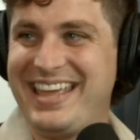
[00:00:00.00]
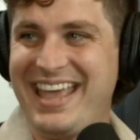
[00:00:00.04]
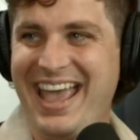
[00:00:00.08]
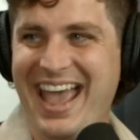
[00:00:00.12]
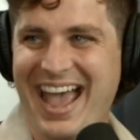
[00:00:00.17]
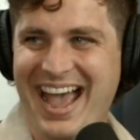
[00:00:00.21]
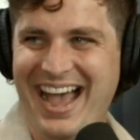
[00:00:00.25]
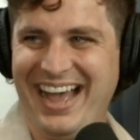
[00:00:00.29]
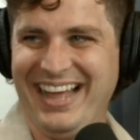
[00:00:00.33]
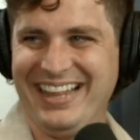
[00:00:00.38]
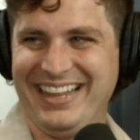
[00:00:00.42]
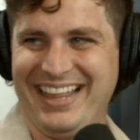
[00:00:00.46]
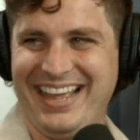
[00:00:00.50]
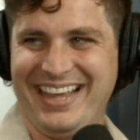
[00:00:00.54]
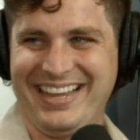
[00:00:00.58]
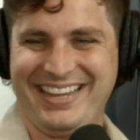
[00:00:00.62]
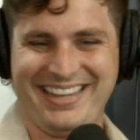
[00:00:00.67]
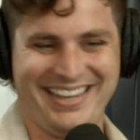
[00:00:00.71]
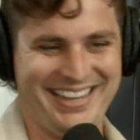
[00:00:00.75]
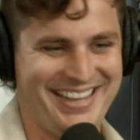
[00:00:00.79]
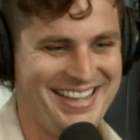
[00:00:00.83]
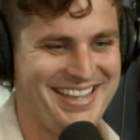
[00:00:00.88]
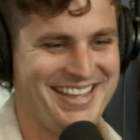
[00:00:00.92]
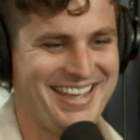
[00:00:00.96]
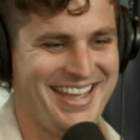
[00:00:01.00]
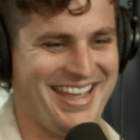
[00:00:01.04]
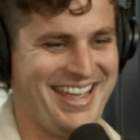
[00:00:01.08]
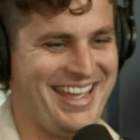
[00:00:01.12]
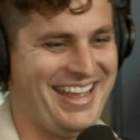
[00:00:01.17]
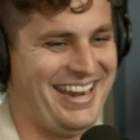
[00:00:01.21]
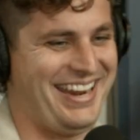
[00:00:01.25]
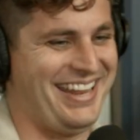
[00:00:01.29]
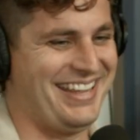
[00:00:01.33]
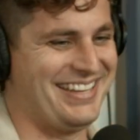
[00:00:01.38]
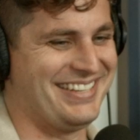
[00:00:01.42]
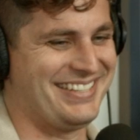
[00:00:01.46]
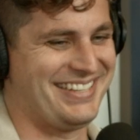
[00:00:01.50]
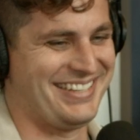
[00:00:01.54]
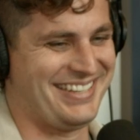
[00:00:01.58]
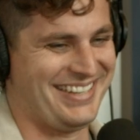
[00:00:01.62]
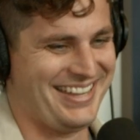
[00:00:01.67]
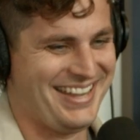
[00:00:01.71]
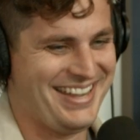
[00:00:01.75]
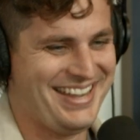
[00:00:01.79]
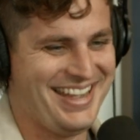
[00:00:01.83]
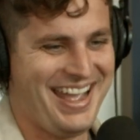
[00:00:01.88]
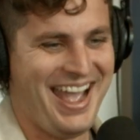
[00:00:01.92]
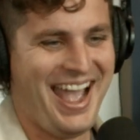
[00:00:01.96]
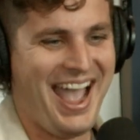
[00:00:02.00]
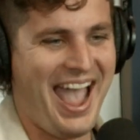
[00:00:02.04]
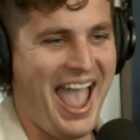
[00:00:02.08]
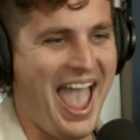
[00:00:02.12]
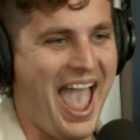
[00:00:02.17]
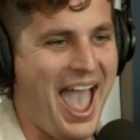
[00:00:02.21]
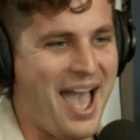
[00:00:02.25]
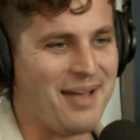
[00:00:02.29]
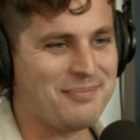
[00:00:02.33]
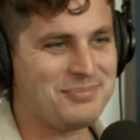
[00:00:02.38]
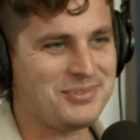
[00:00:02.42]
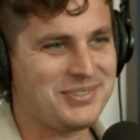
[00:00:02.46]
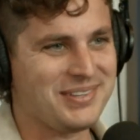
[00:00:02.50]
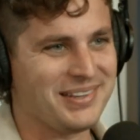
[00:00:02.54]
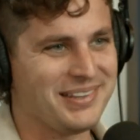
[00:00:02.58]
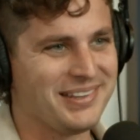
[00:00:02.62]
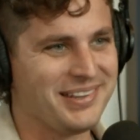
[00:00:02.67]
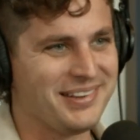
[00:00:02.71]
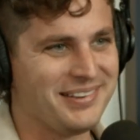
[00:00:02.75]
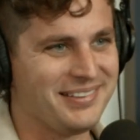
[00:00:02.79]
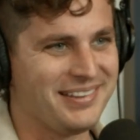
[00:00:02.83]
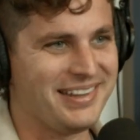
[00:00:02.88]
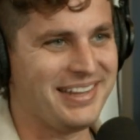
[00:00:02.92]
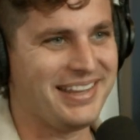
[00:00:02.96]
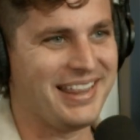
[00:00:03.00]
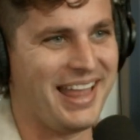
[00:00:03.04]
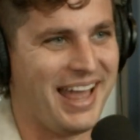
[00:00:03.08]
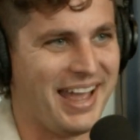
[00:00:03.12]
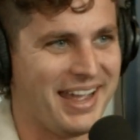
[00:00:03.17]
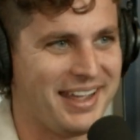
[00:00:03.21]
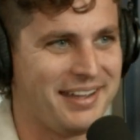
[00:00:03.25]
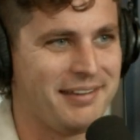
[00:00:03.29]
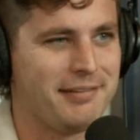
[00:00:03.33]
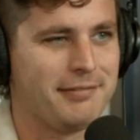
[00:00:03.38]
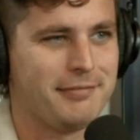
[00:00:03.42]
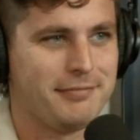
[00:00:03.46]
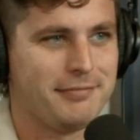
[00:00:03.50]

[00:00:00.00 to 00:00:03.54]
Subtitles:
Yeah, like it is absolutely like